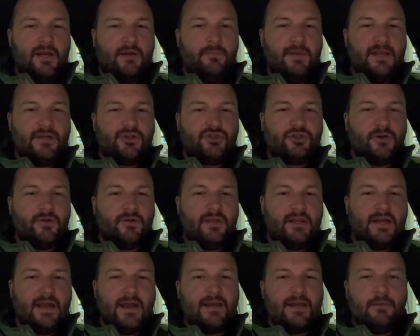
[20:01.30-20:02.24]
to make sure that
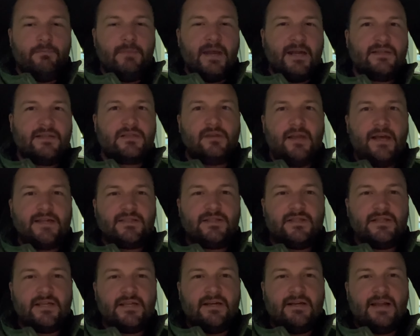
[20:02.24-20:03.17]
I can make it to
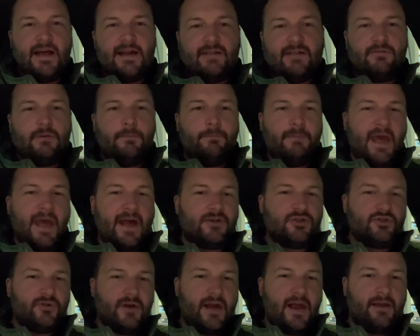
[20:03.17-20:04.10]
Lexington and not have to
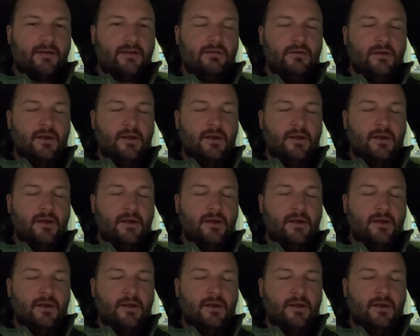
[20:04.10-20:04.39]
backtrack